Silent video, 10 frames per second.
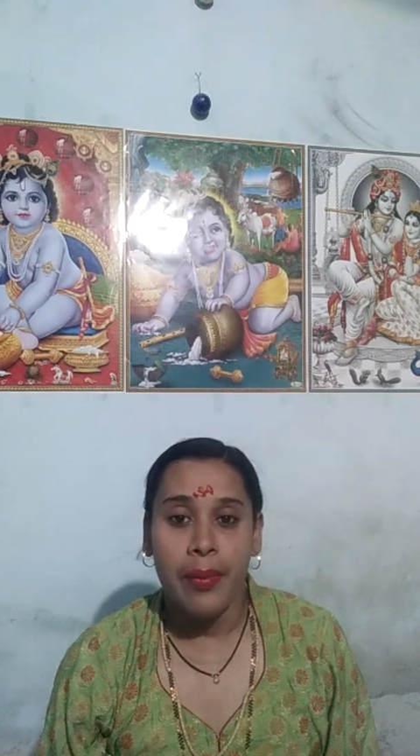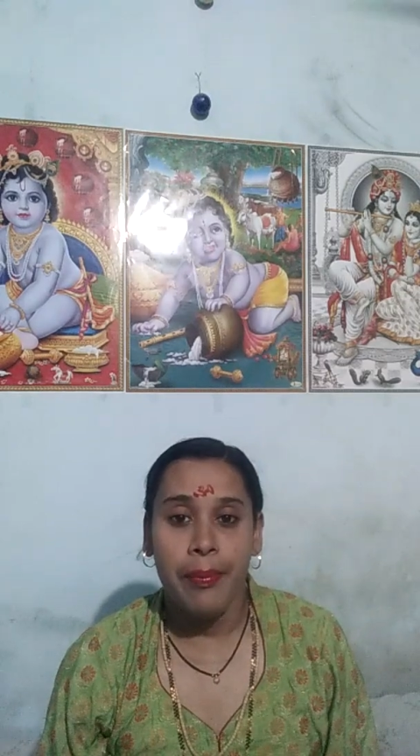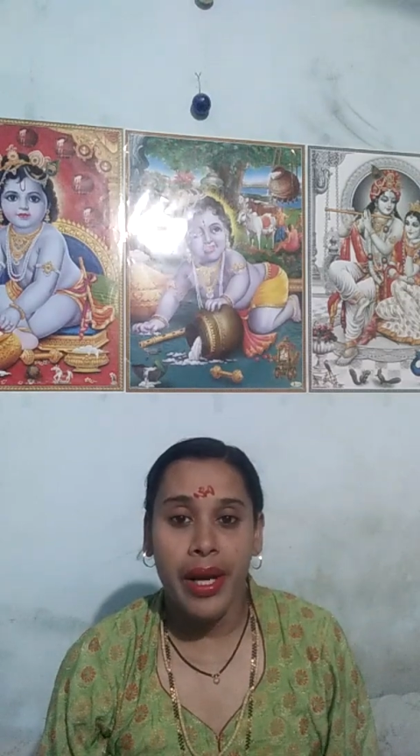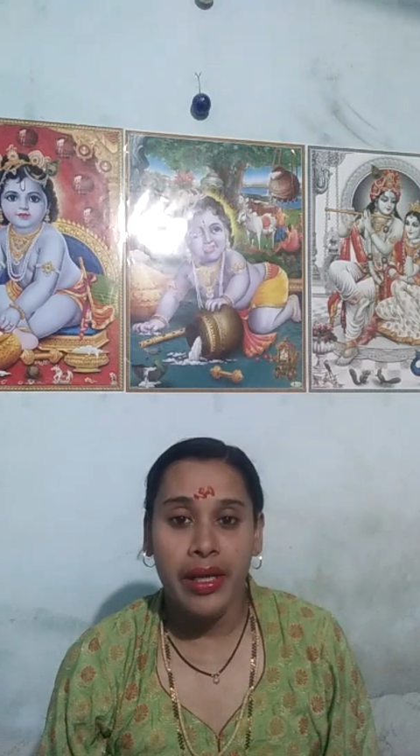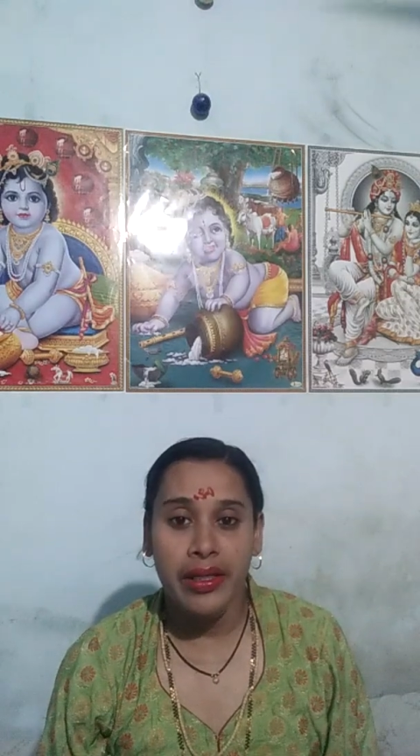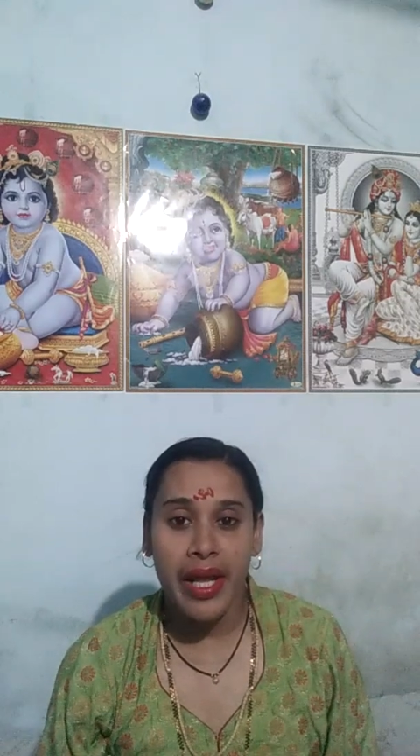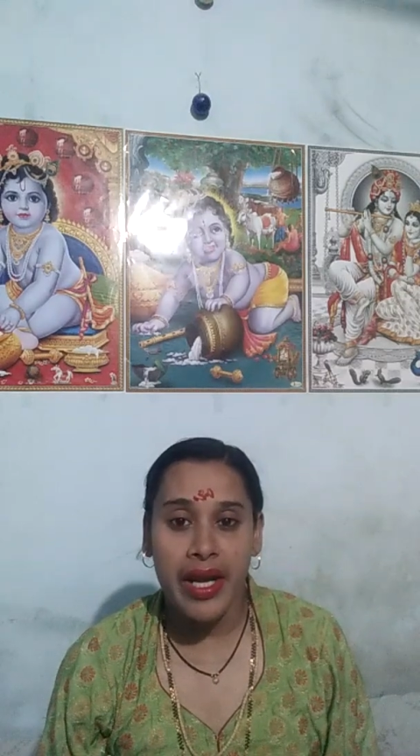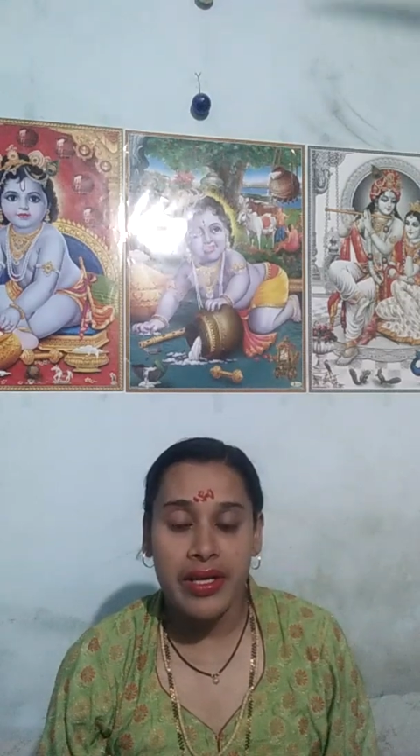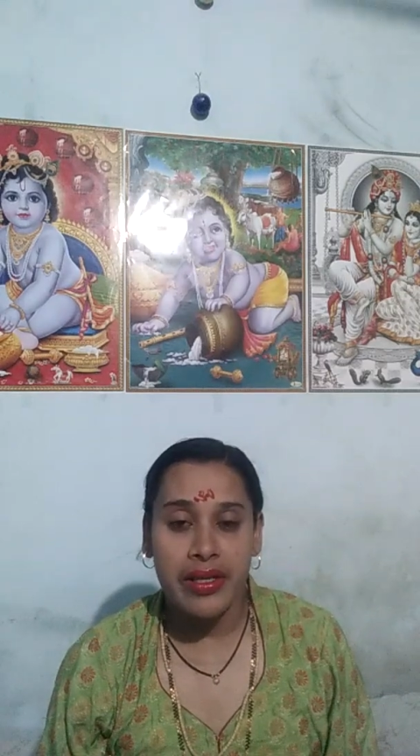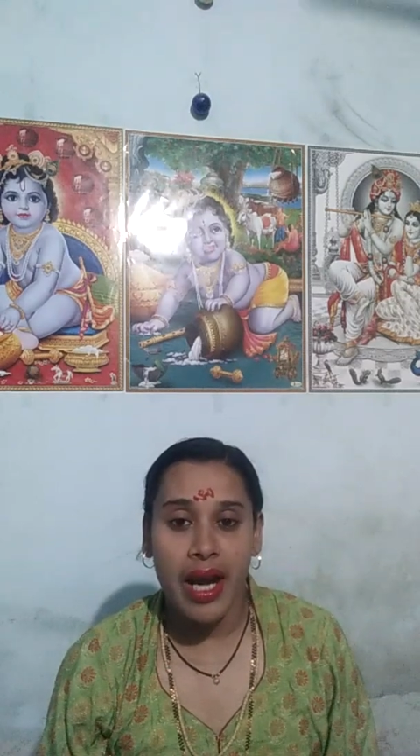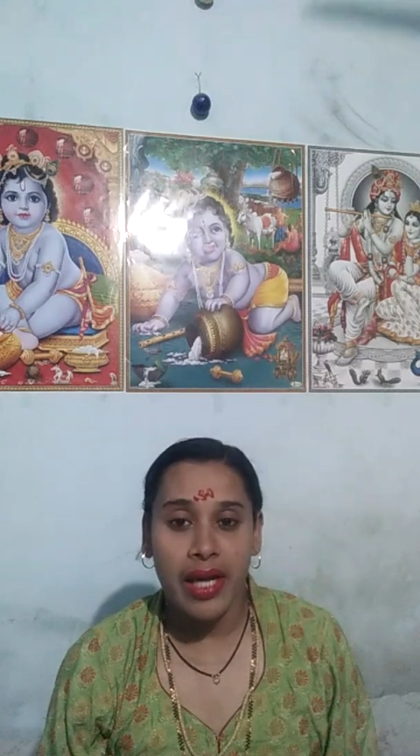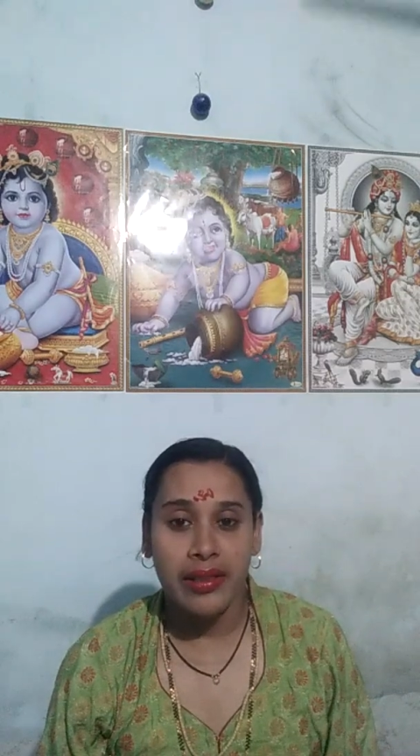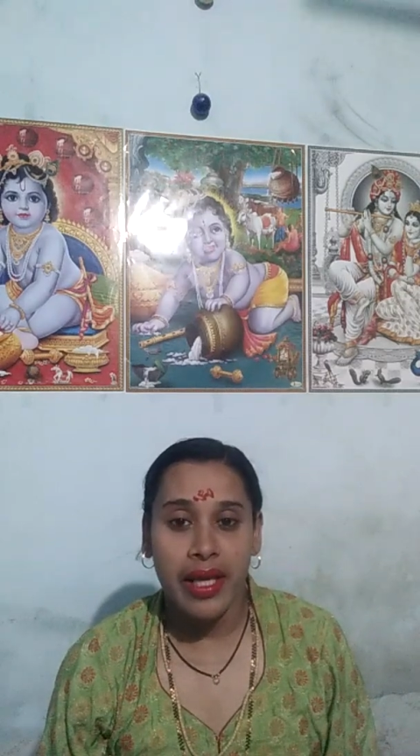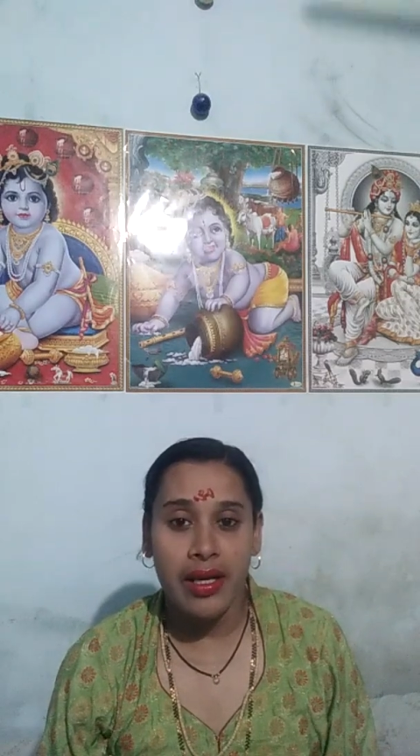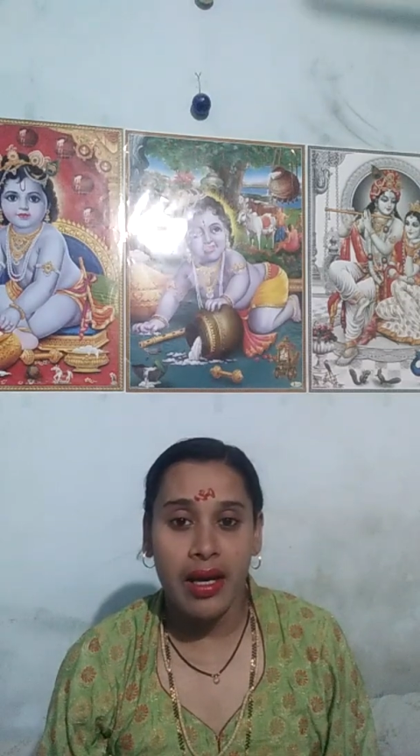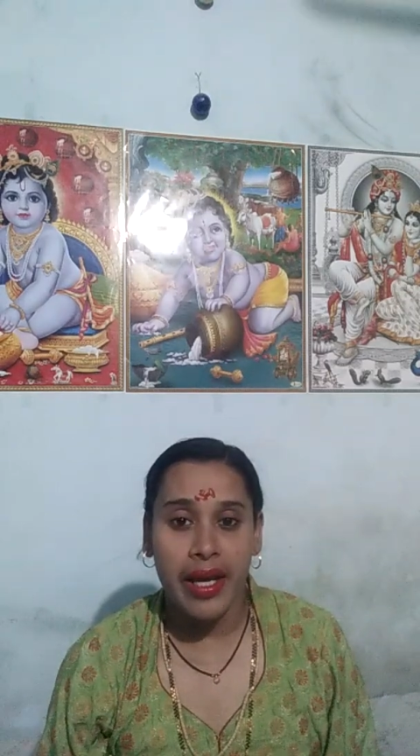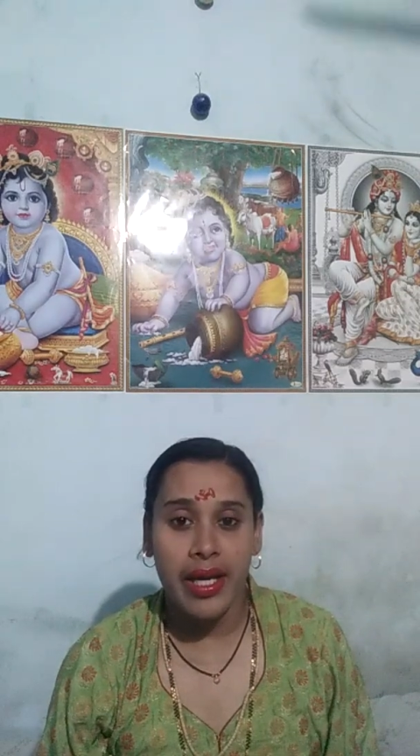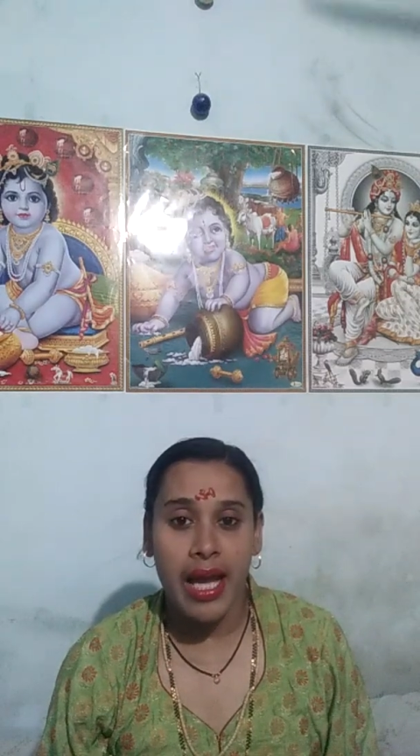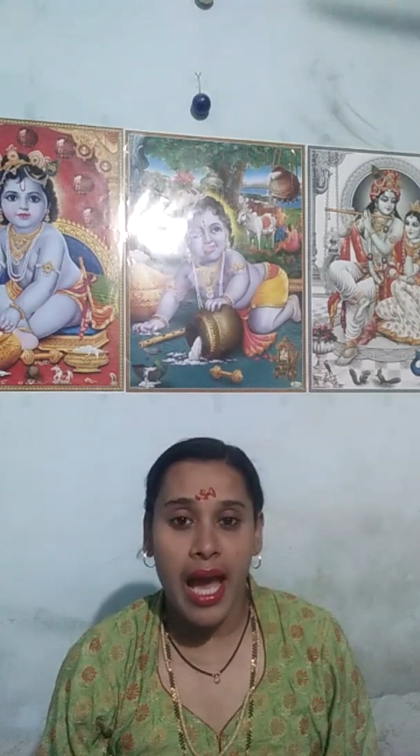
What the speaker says: maintained, and then again